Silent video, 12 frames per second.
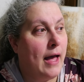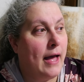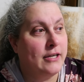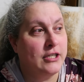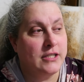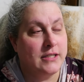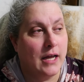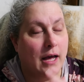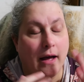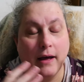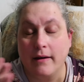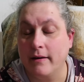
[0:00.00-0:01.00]
I just,
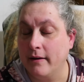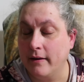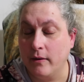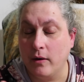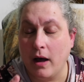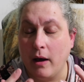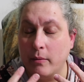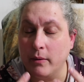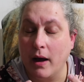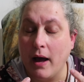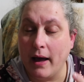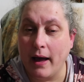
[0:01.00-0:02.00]
I,
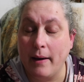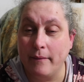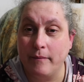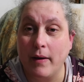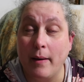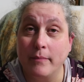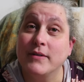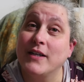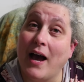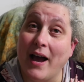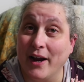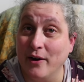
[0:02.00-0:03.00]
I, I'm
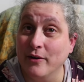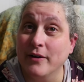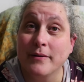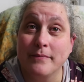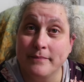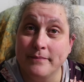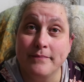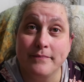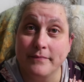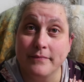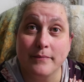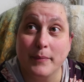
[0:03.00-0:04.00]
tired
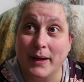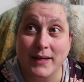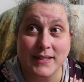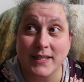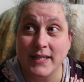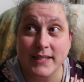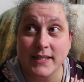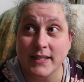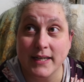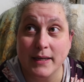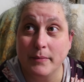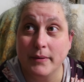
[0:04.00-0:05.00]
because I didn't
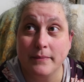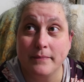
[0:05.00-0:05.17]
sleep.